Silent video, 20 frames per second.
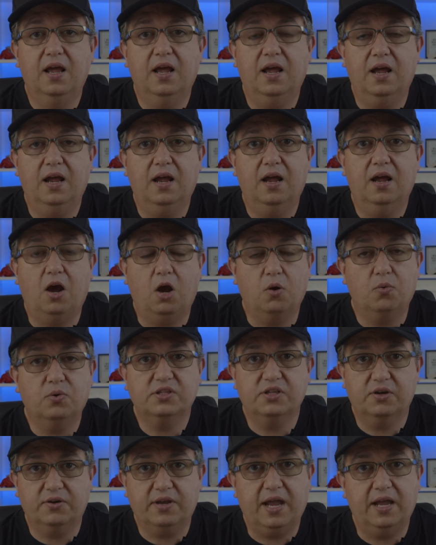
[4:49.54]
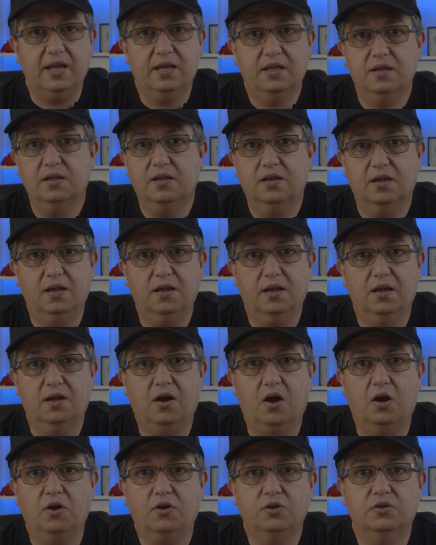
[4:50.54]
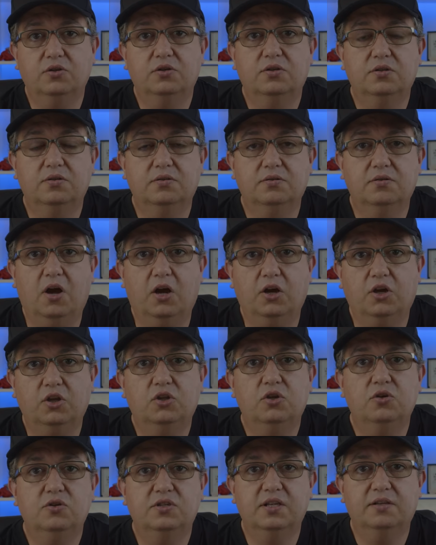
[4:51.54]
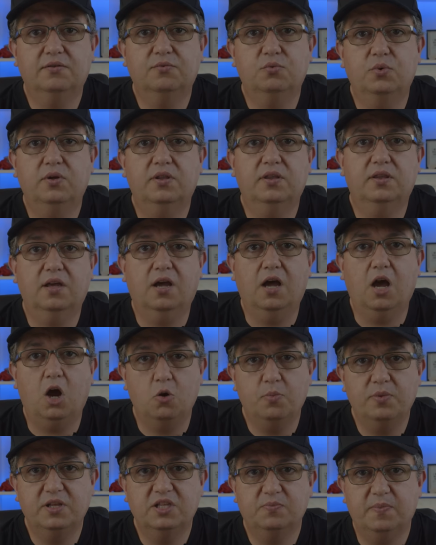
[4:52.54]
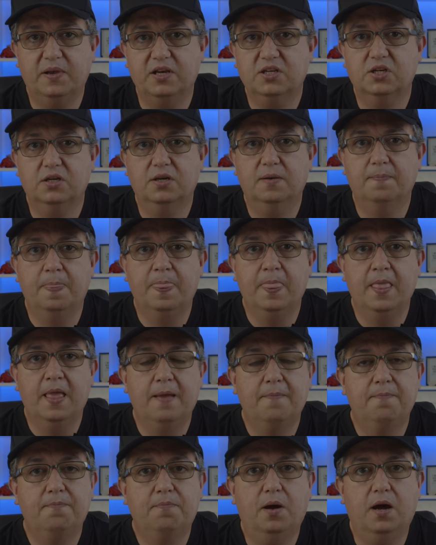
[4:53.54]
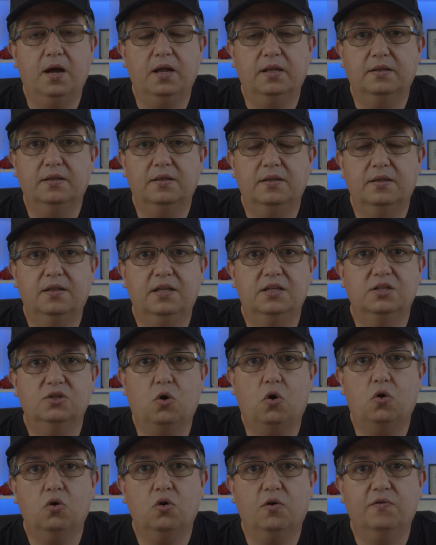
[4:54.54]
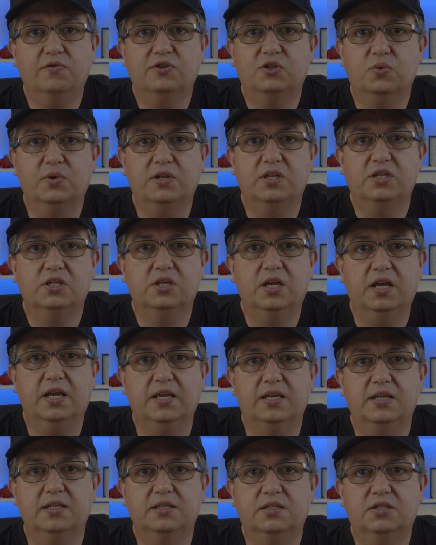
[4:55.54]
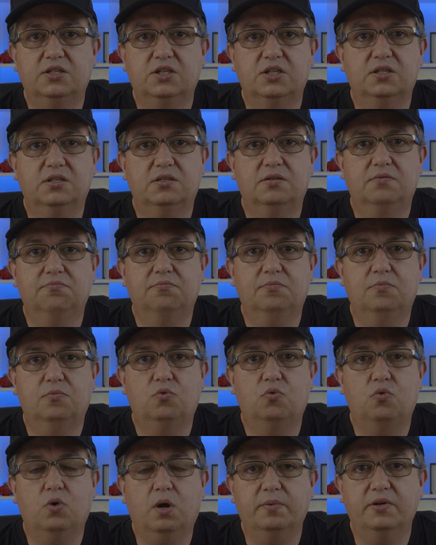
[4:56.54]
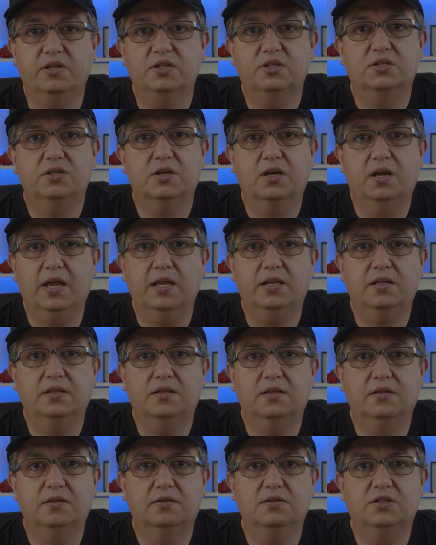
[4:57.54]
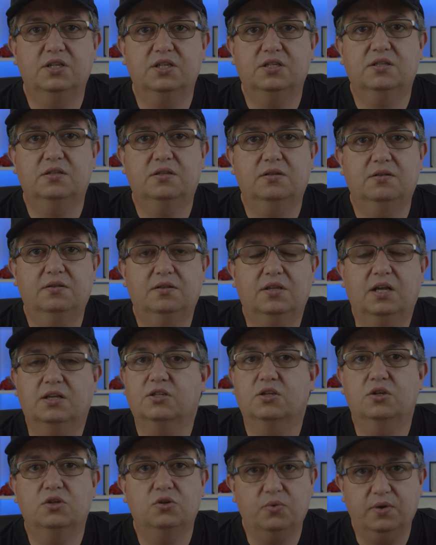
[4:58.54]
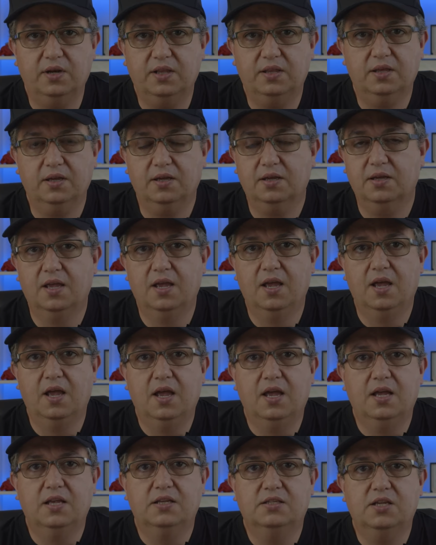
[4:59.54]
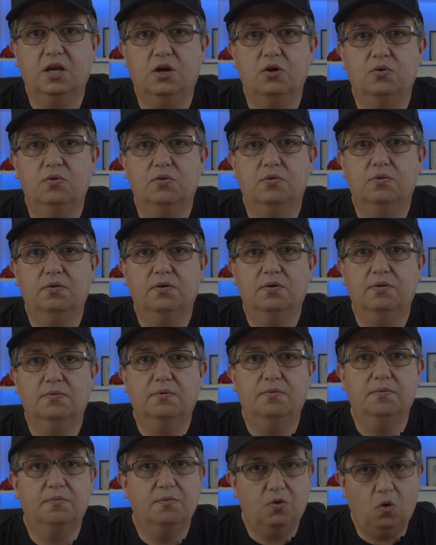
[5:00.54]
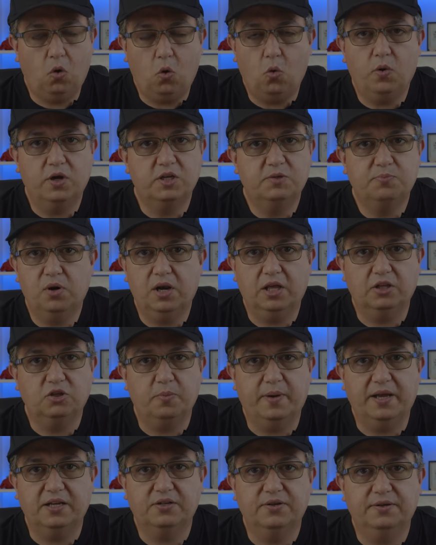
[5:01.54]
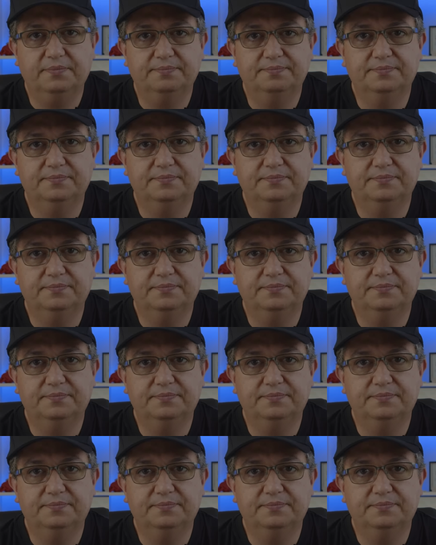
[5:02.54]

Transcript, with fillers: I was okay. I could use it with a home inspection, but this on-off switch is just rubbish. It just doesn't do anything. So always pull out your battery.